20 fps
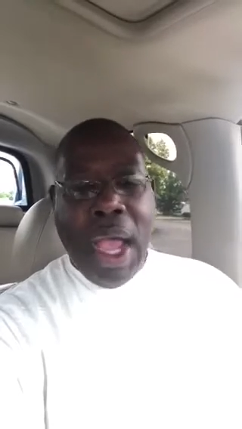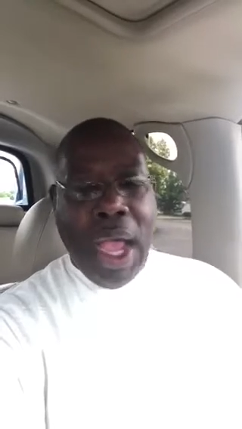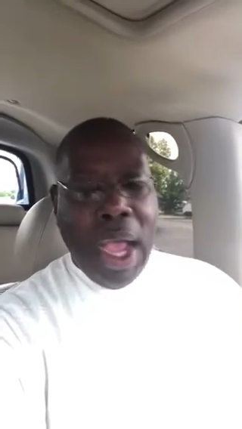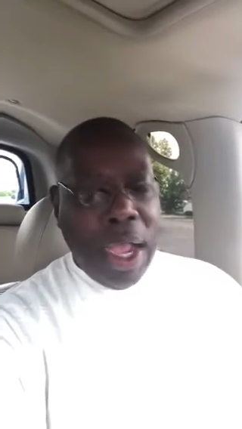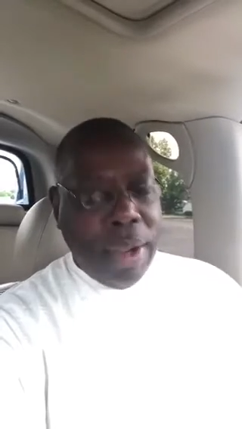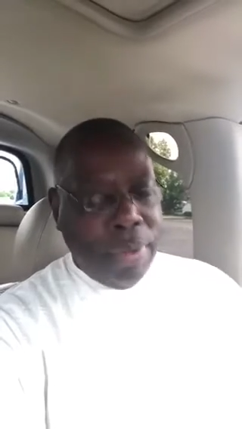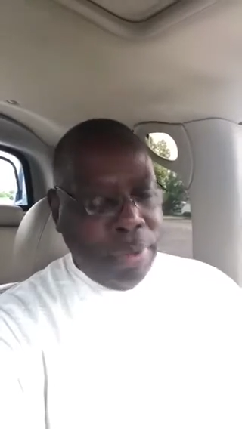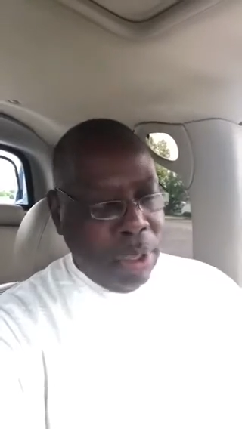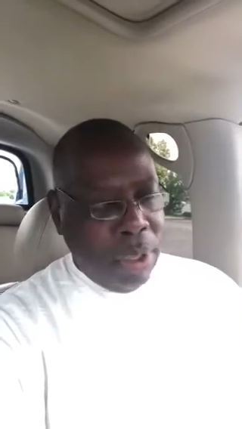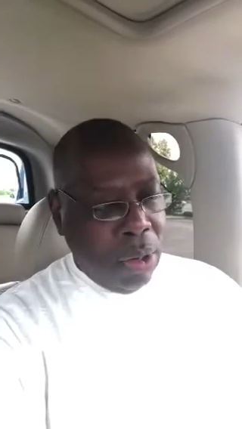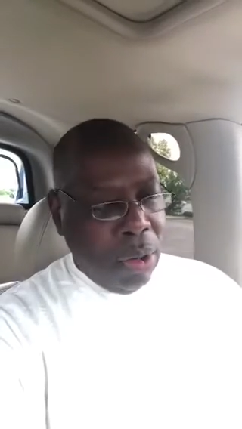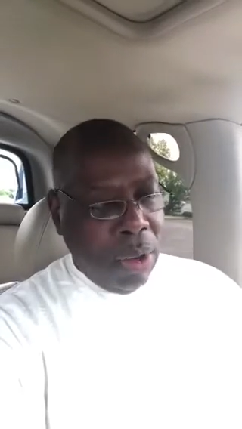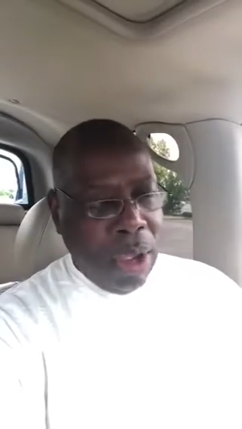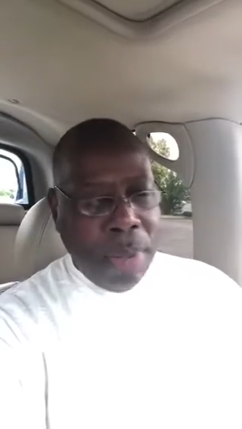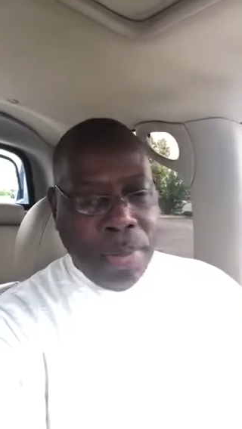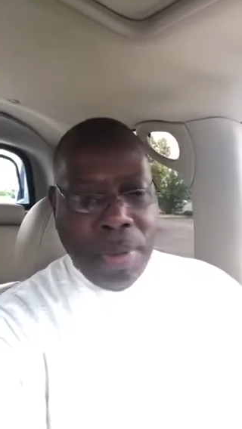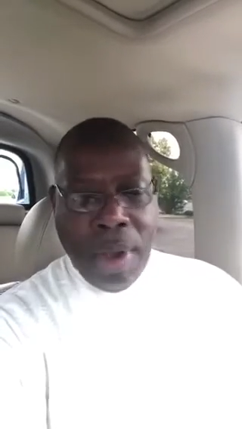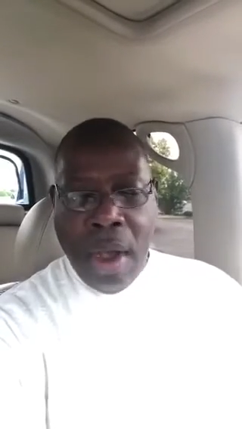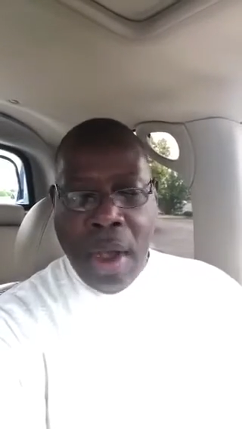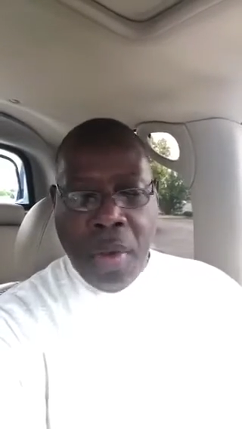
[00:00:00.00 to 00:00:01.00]

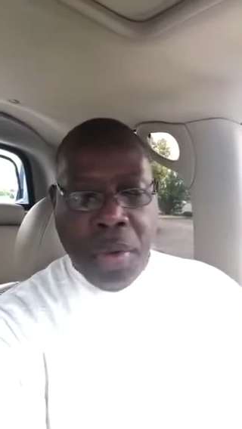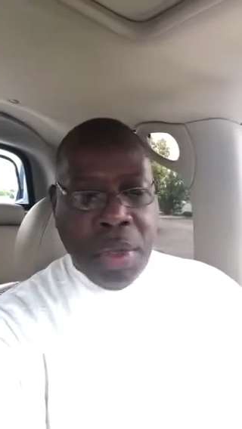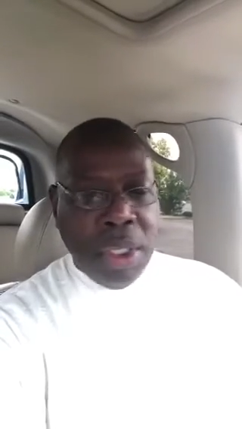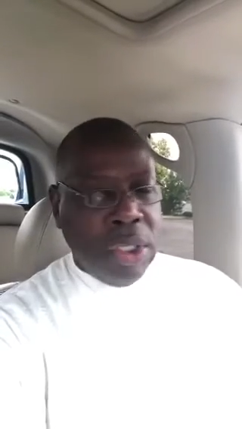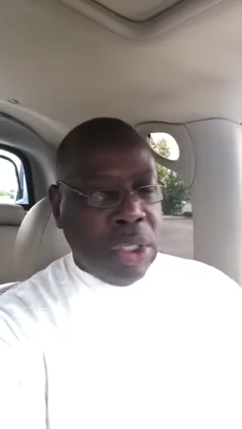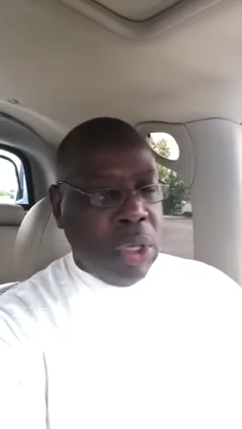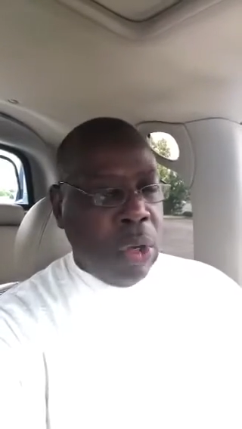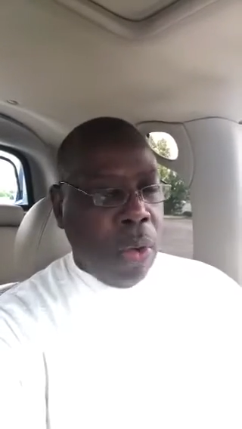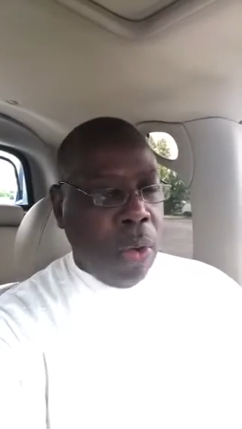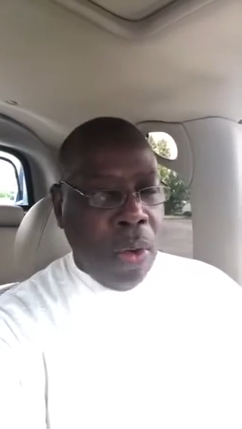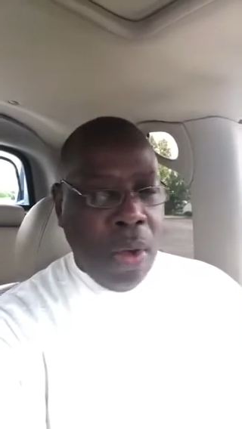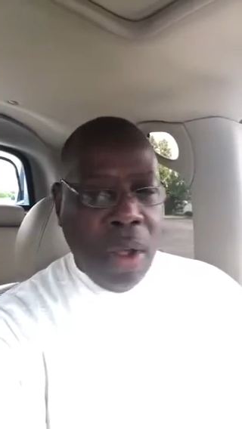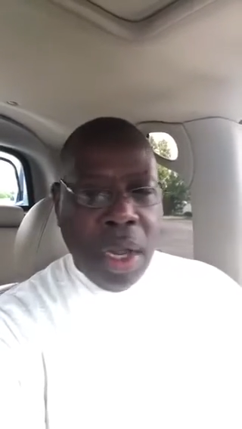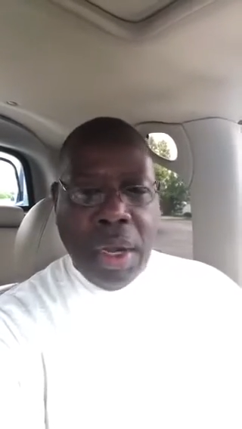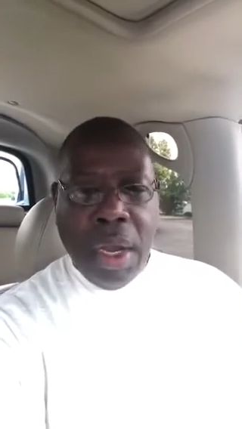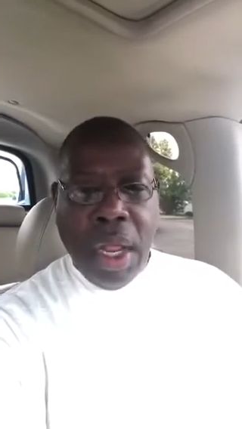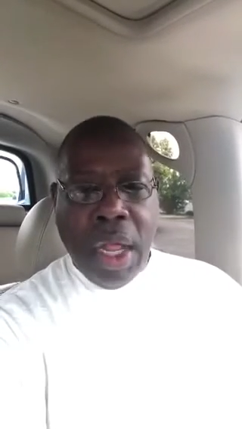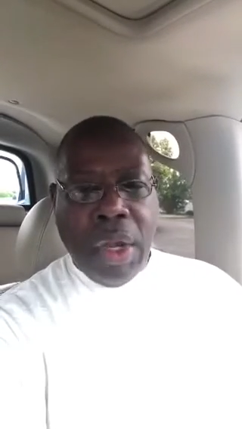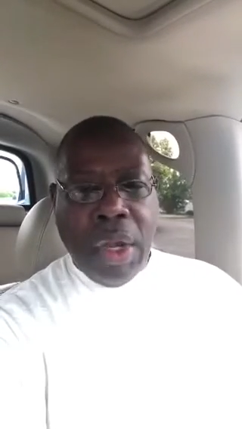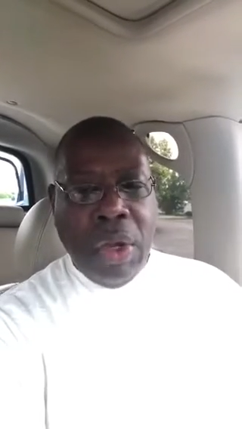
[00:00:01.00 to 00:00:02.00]
I'm always
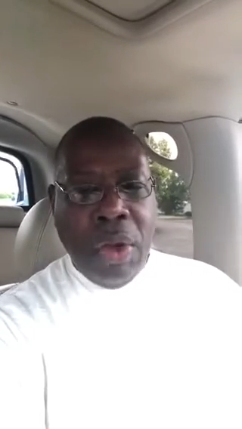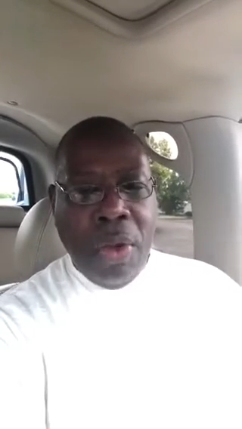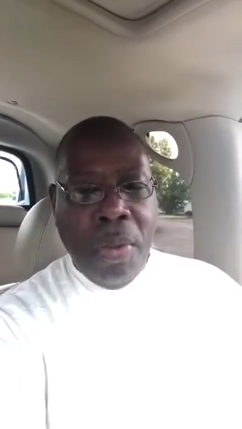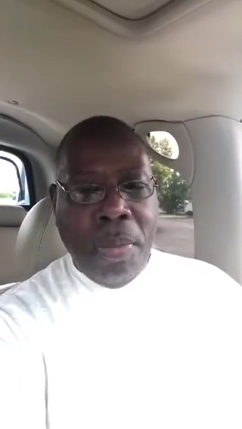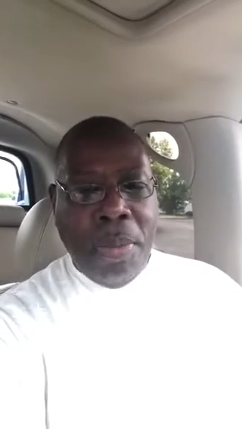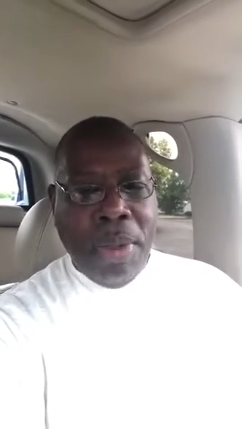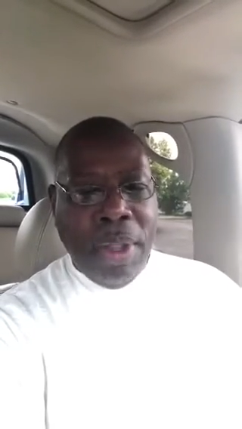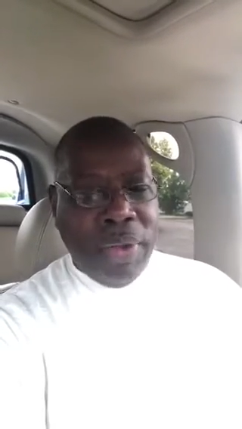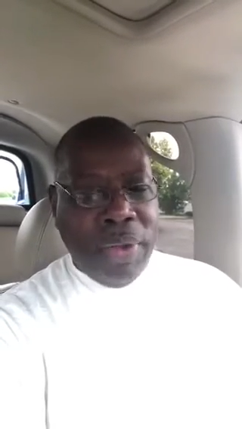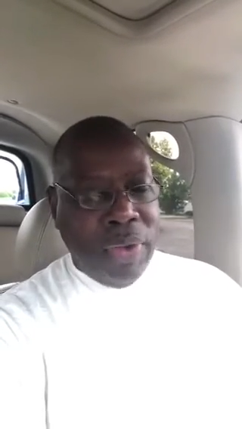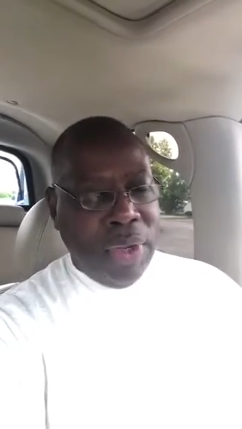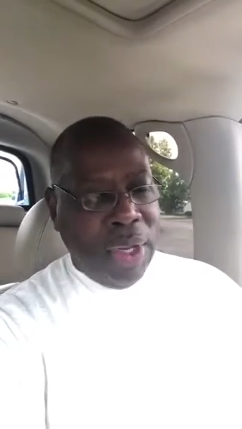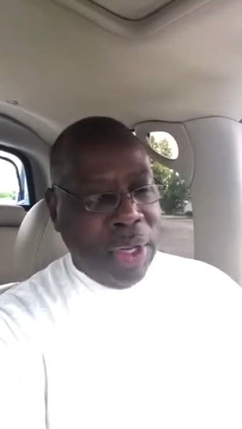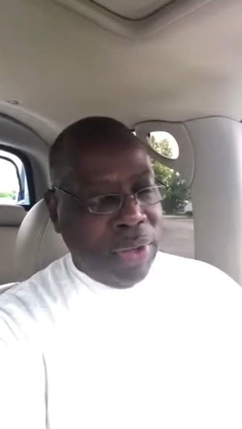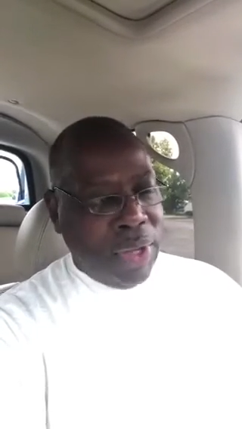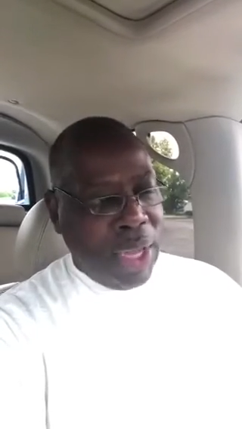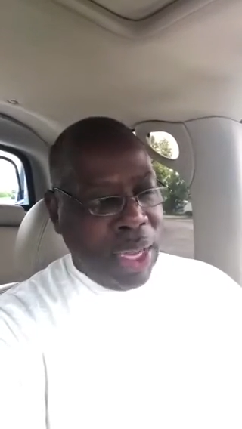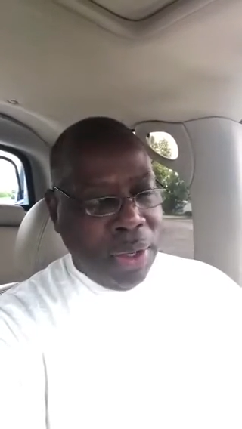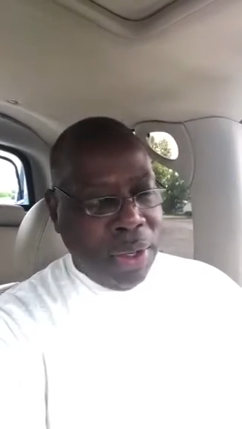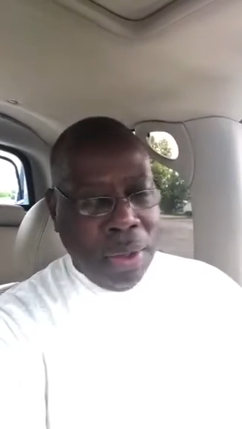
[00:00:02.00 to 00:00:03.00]
growing a new
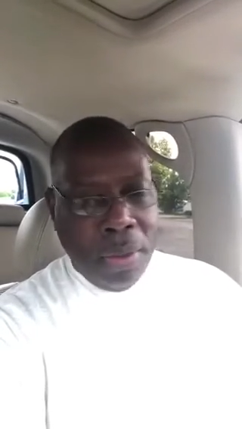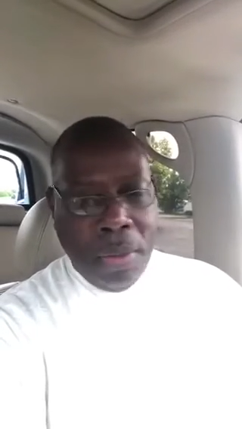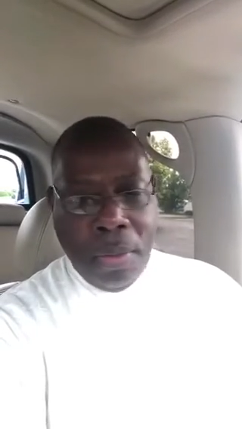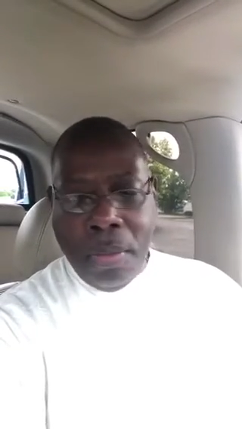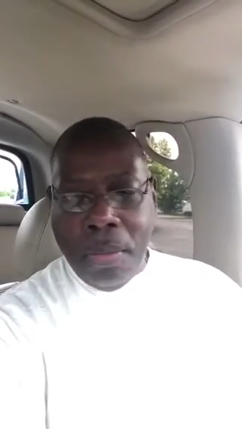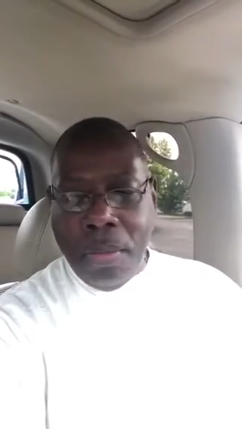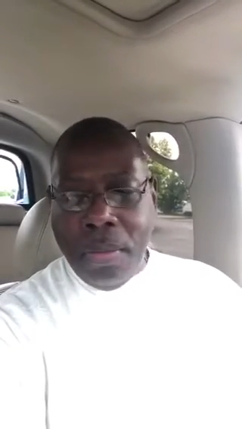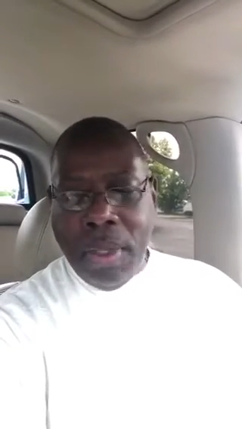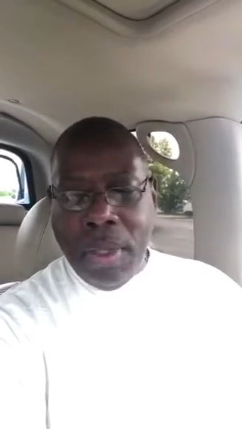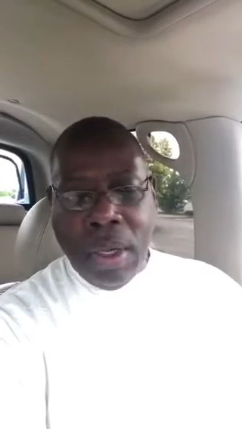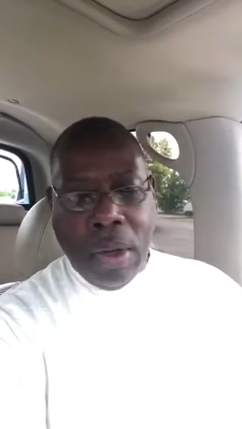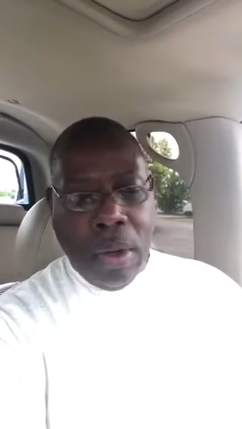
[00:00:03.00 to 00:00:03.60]
business. I do,